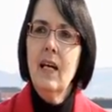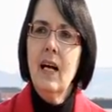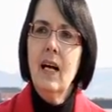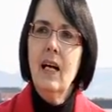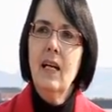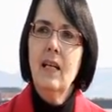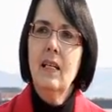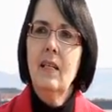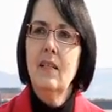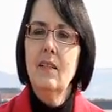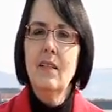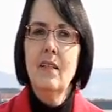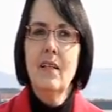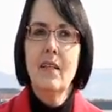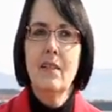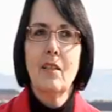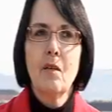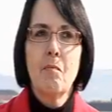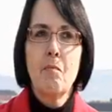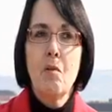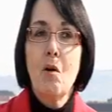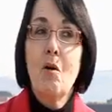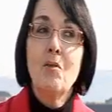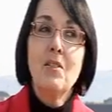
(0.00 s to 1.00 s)
and
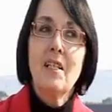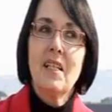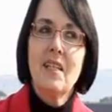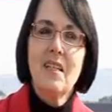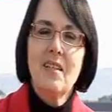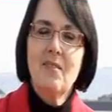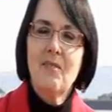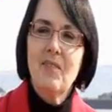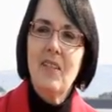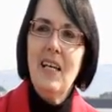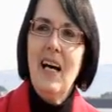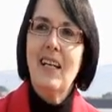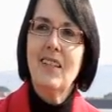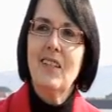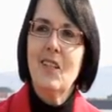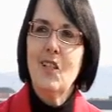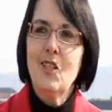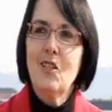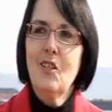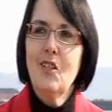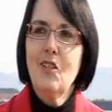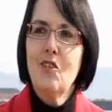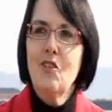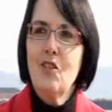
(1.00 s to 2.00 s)
the product of that,
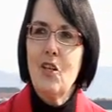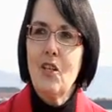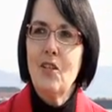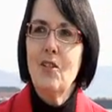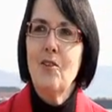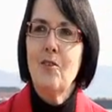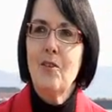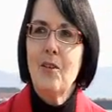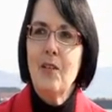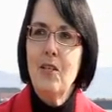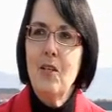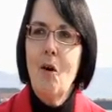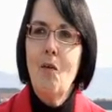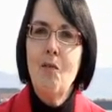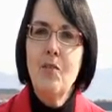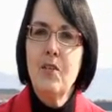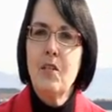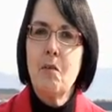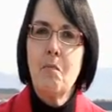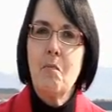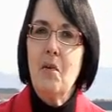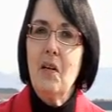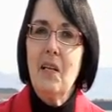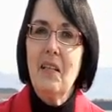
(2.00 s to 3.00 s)
the children, the
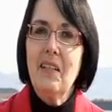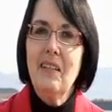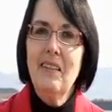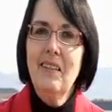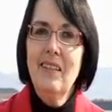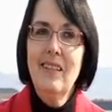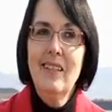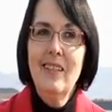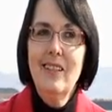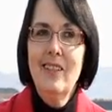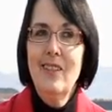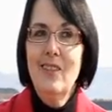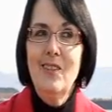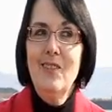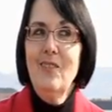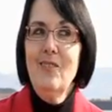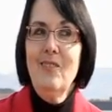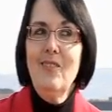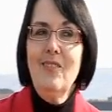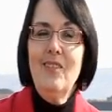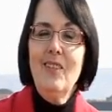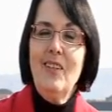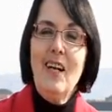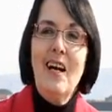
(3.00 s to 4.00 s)
offspring,
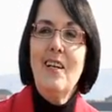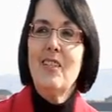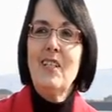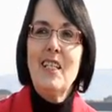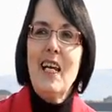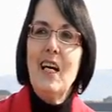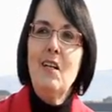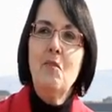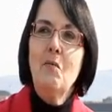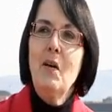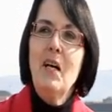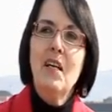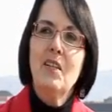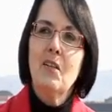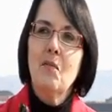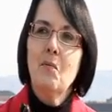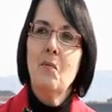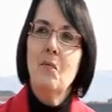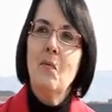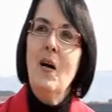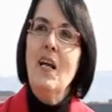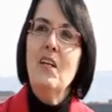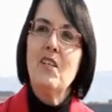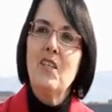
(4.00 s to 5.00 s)
you can't tell where the
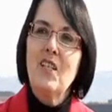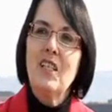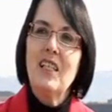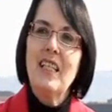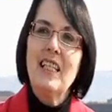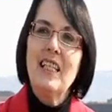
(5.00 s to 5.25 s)
Welsh and